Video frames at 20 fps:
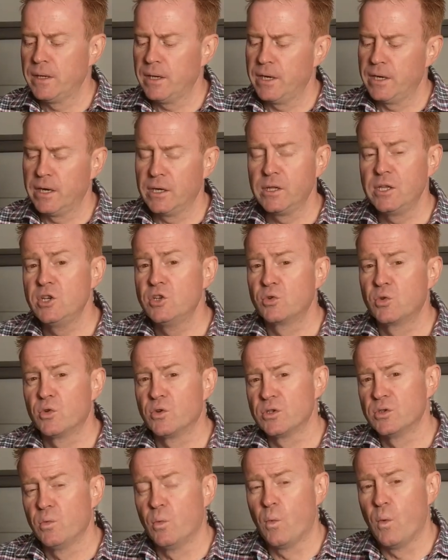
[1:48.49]
It only
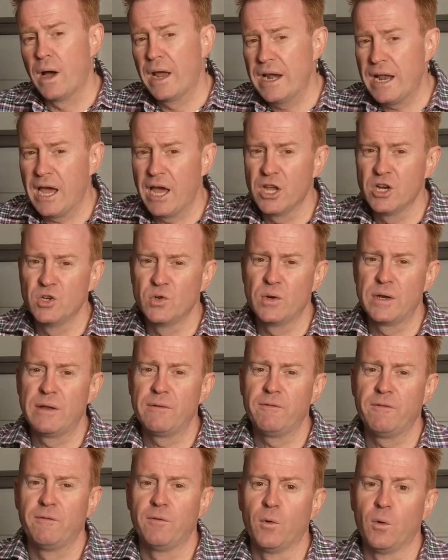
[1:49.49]
draws
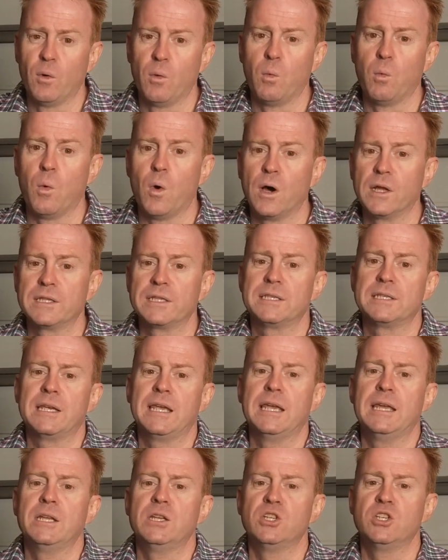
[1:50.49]
104 watts
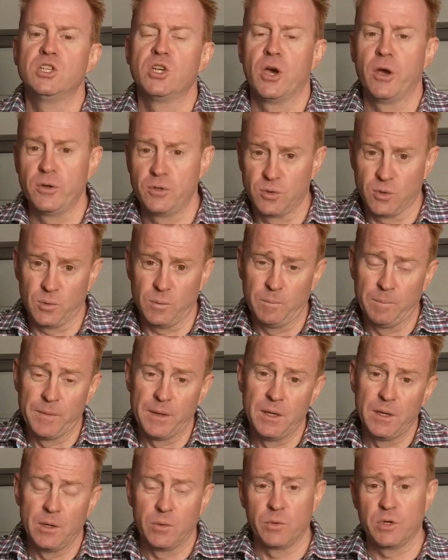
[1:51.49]
in total,
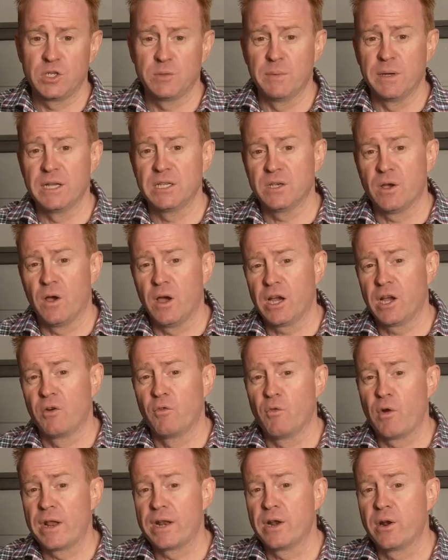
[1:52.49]
which means I
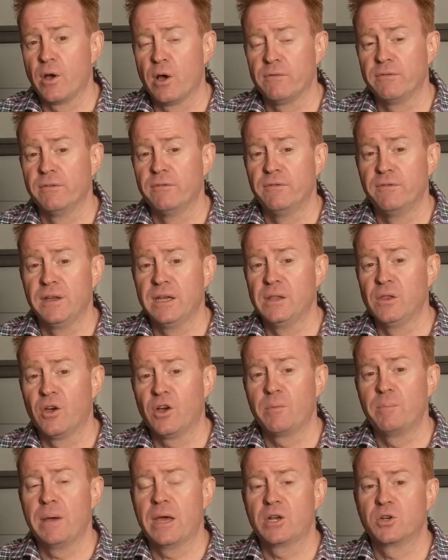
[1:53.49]
can run it off a
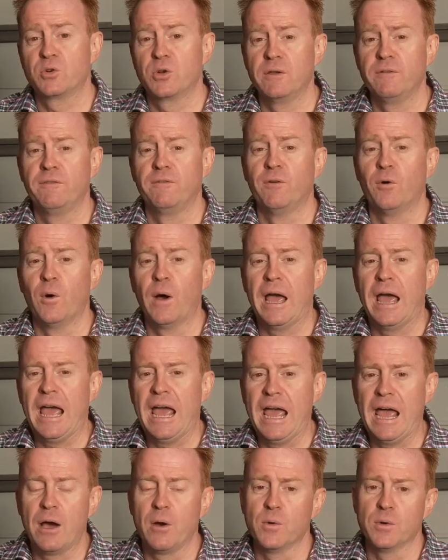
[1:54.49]
V-Lock battery for
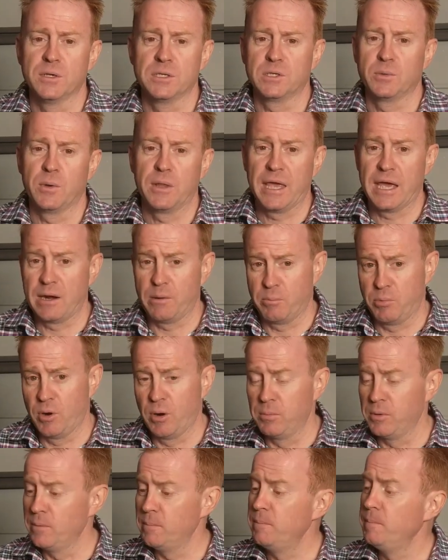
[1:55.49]
hours without a
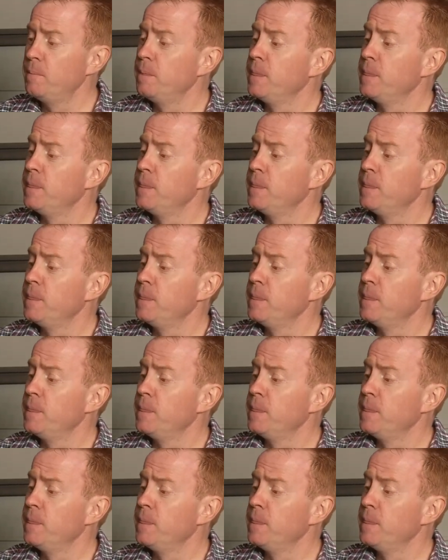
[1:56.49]
problem.